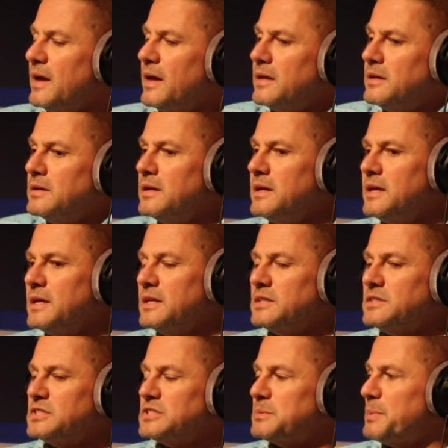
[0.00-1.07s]
And
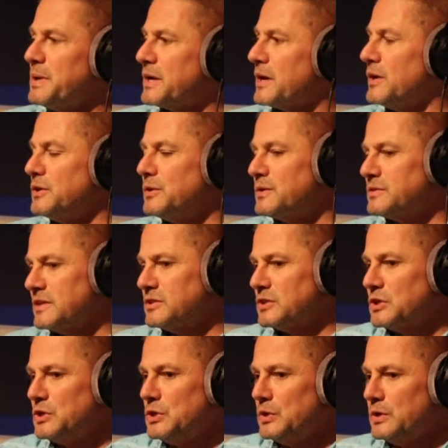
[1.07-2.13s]
just to pick on you, because that's a
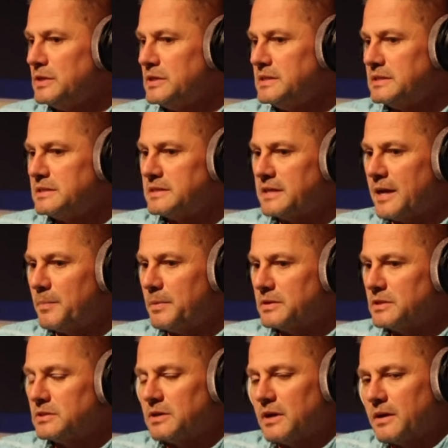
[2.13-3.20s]
good topic
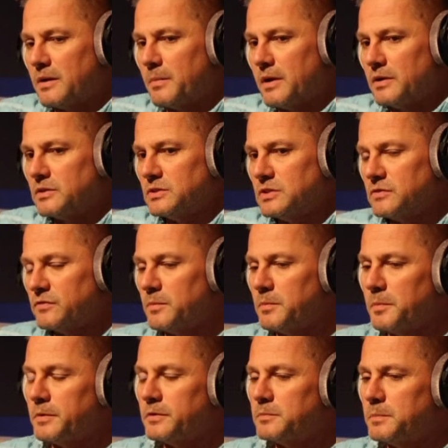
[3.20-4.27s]
to talk about just from
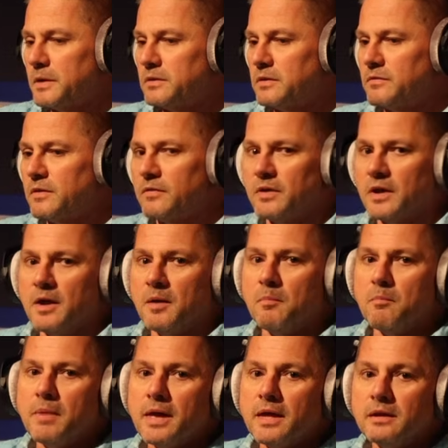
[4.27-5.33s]
the perspective of
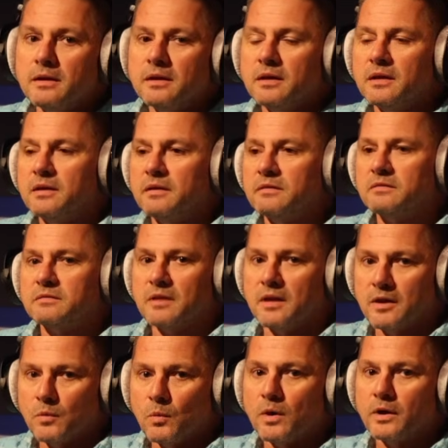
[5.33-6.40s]
men
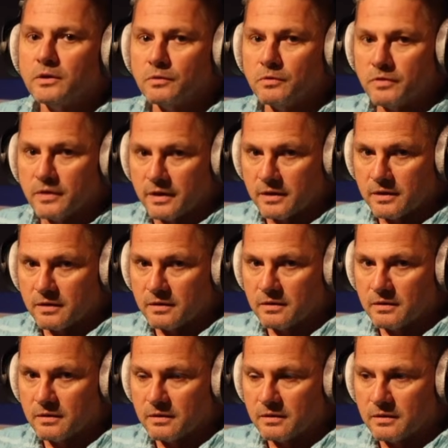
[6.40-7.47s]
say what you think,
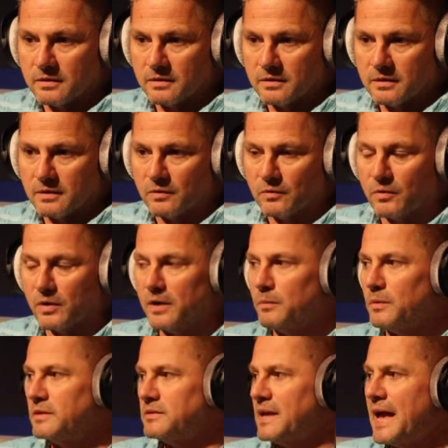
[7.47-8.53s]
right?
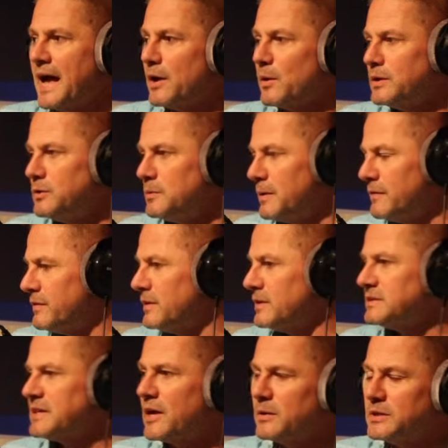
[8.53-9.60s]
When they say, how do I do my
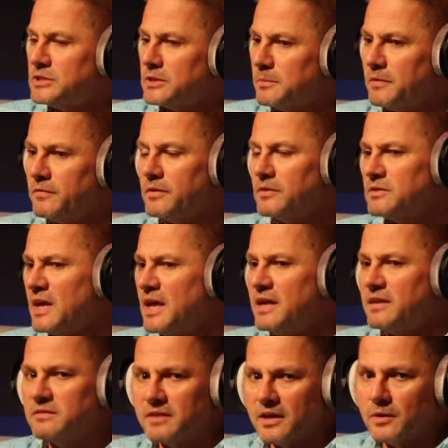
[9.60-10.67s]
feelings? How do I share my feelings?
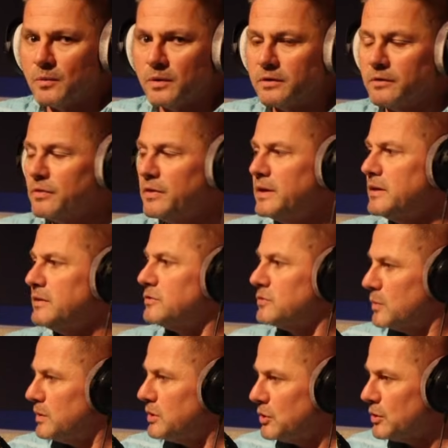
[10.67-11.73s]
Say what you're thinking.
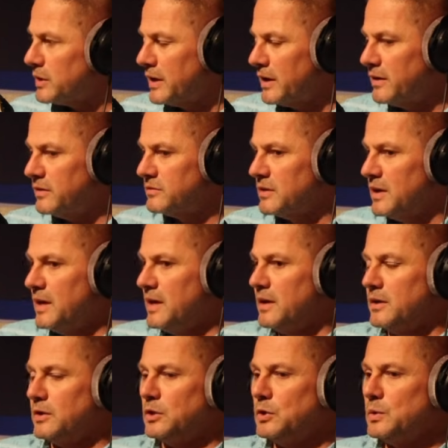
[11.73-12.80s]
So in your case,
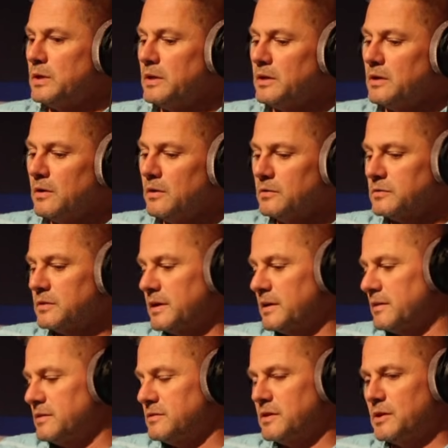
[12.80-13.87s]
you can go as like,
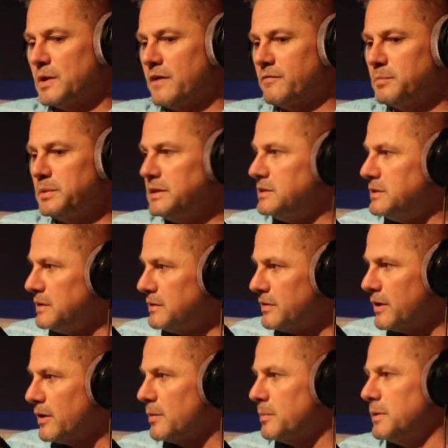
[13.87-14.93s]
let's say you have PT
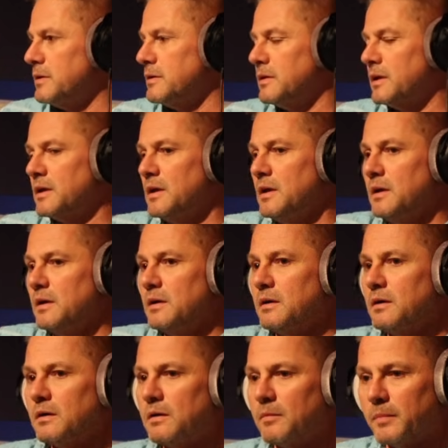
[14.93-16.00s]
therapy and you're like,
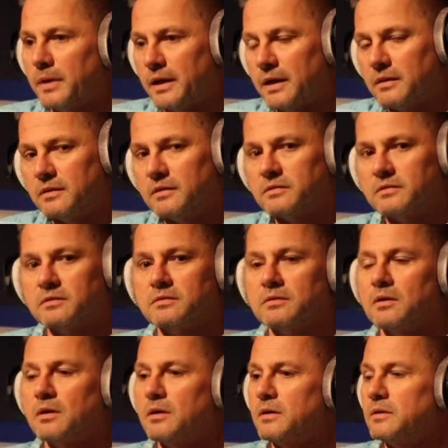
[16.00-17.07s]
oh man, this is
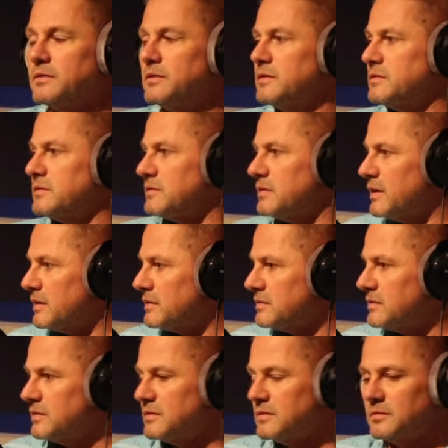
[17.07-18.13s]
hard. This sucks.
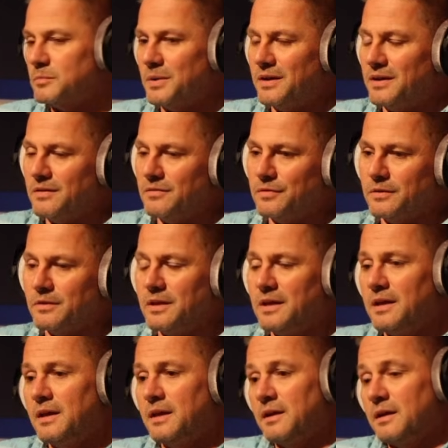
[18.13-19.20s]
This is painful.
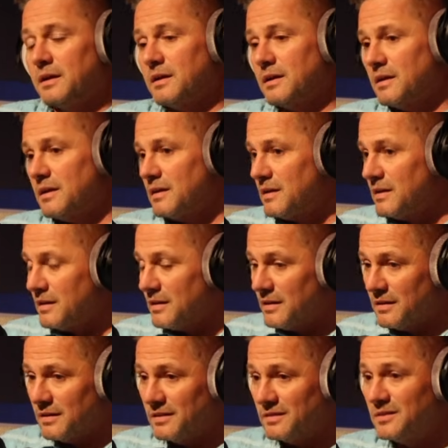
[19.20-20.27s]

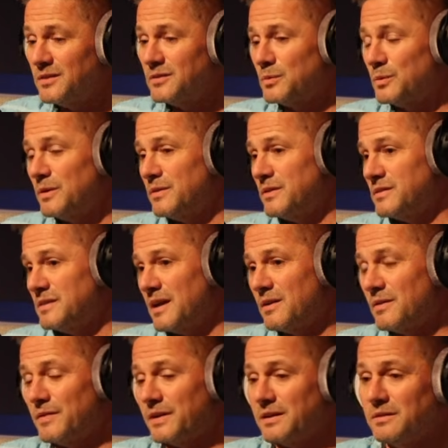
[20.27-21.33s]
Is this worth this? I don't
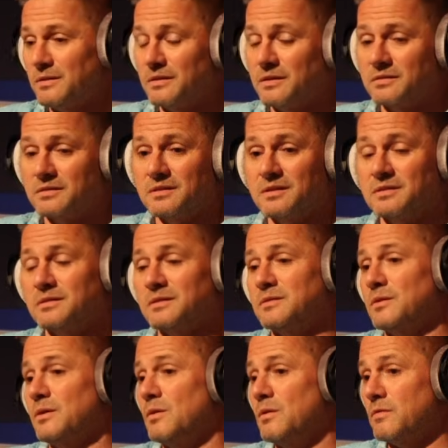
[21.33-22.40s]
know if I can do this. This is
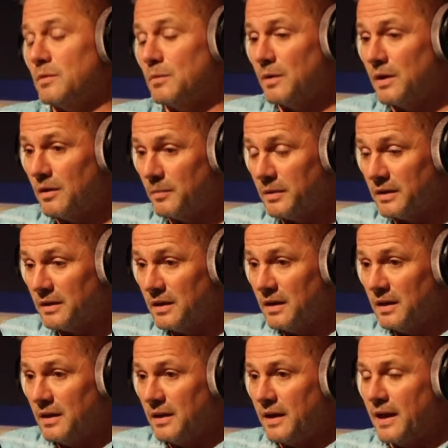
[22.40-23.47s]
overwhelming.
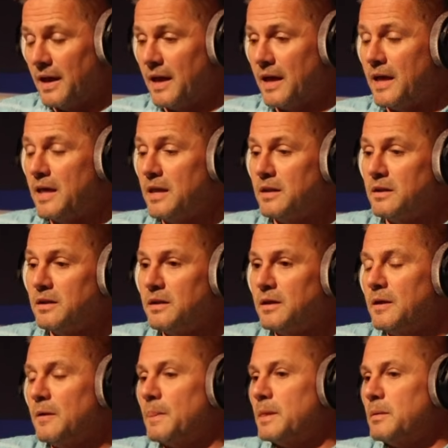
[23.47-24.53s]
And
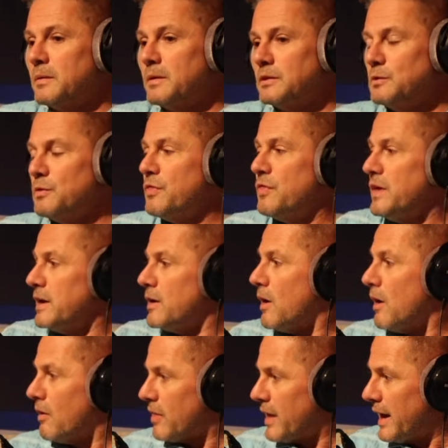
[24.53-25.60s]
you think
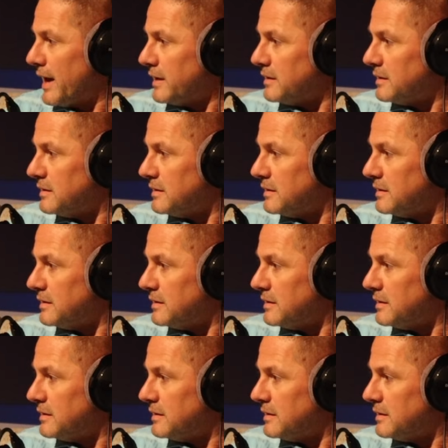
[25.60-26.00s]
all that.